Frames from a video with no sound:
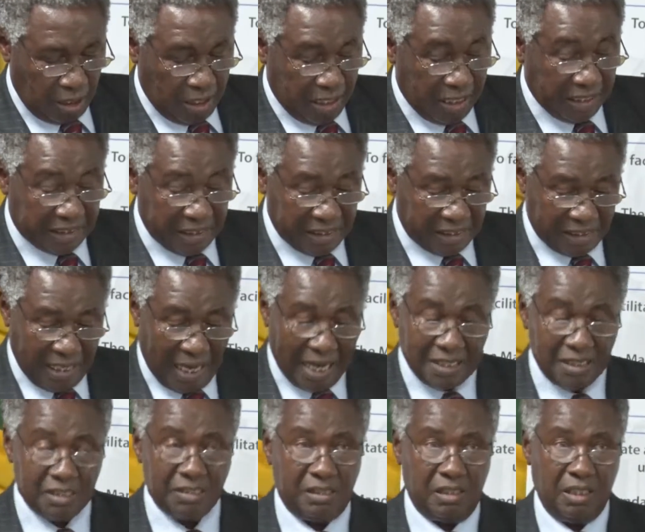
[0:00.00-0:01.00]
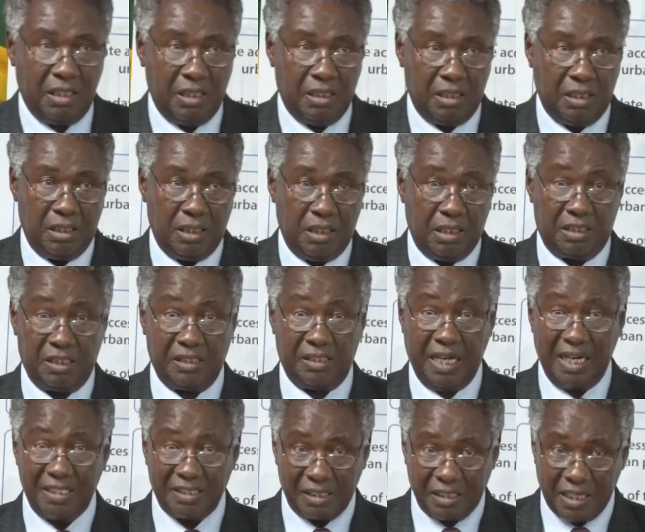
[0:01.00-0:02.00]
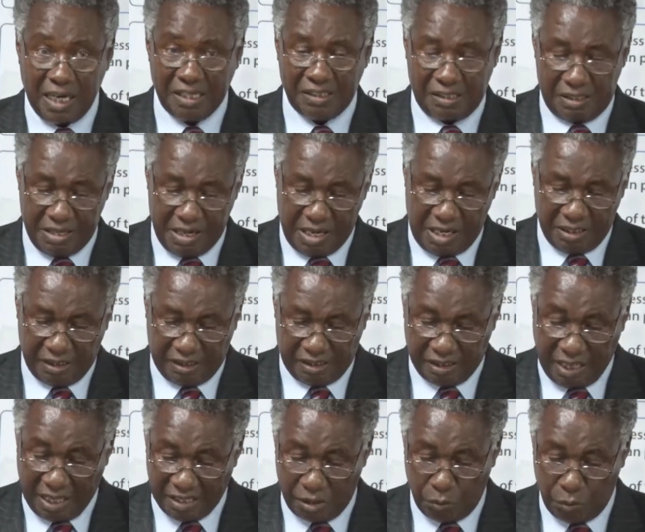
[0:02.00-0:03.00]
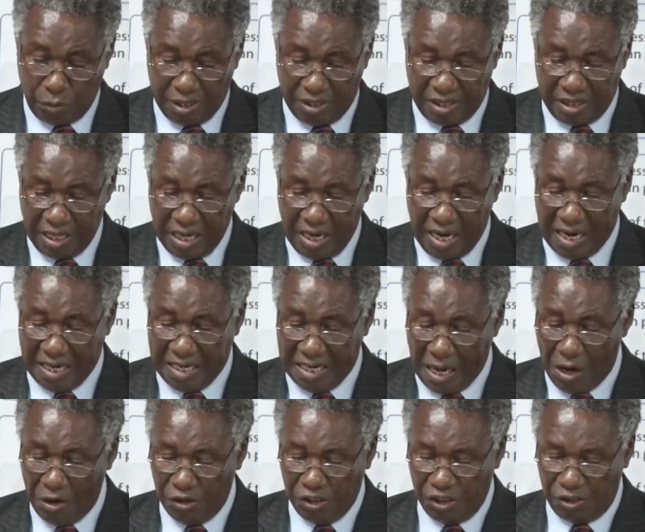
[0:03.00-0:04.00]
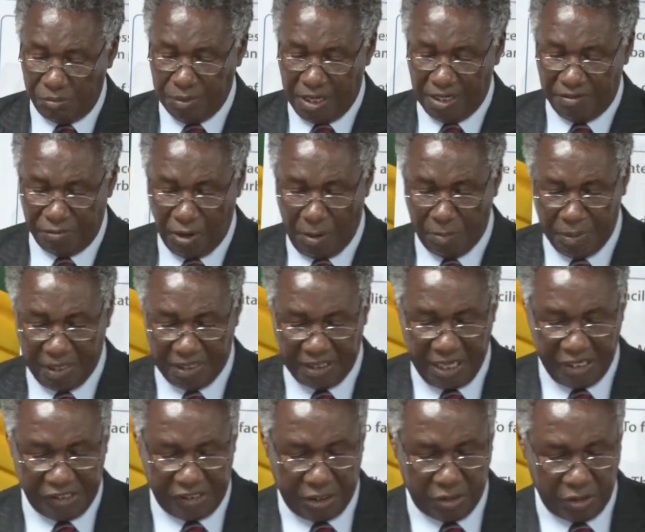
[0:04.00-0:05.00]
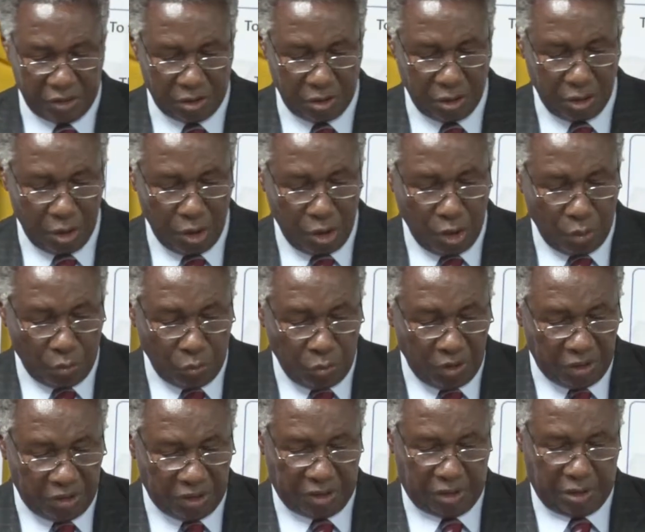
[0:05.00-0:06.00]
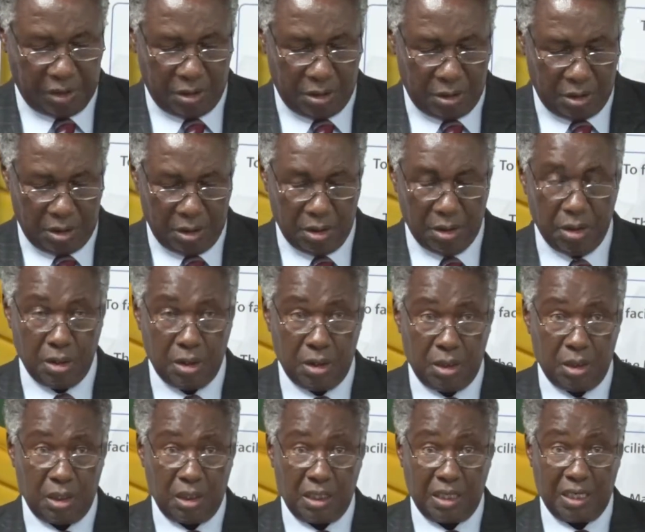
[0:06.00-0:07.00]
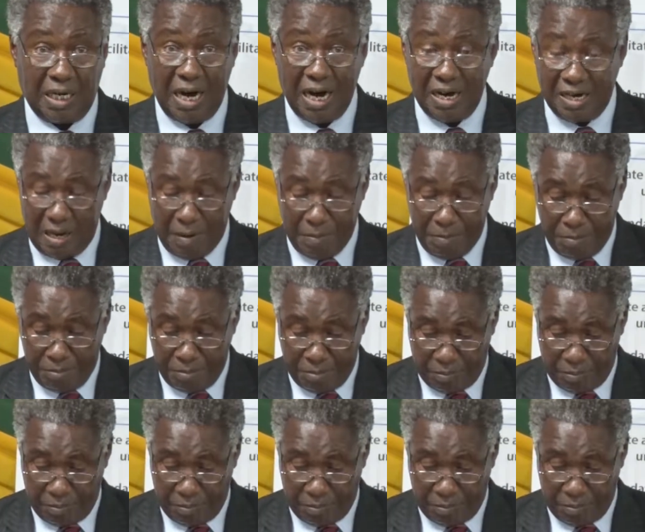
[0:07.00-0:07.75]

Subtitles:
It starts, as it does last year, it starts with announcement for applications, which Kara